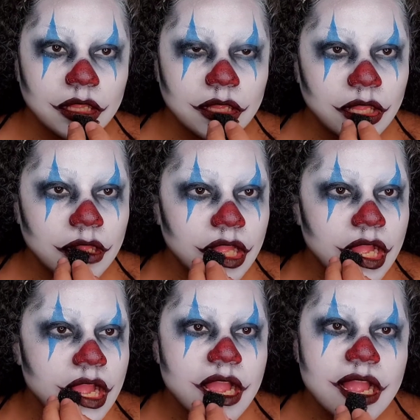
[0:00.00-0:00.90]
and hit
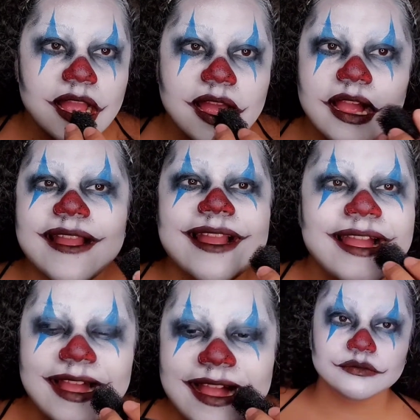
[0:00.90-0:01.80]
any of the
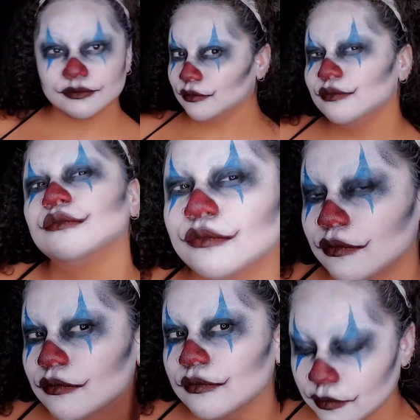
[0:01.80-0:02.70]
areas that you've already